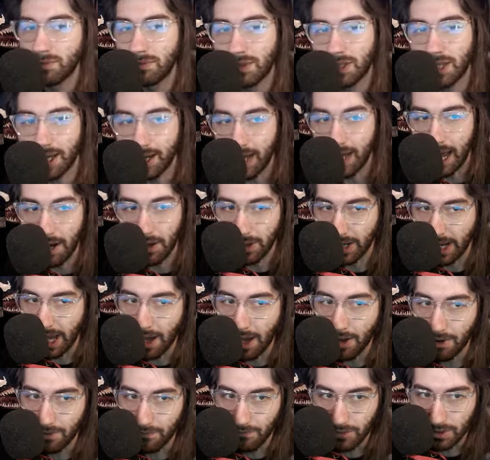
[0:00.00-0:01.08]
skedaddling
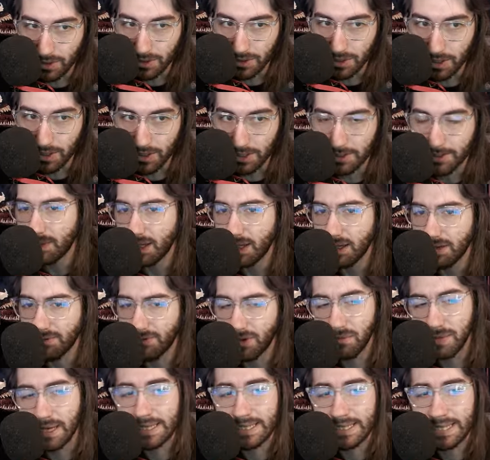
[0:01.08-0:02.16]
out on first hook. If
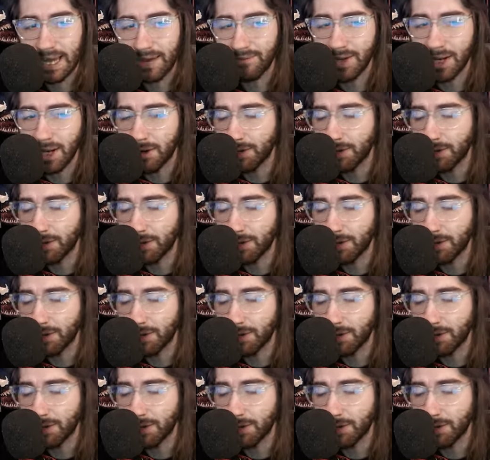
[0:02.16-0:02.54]
you missed that video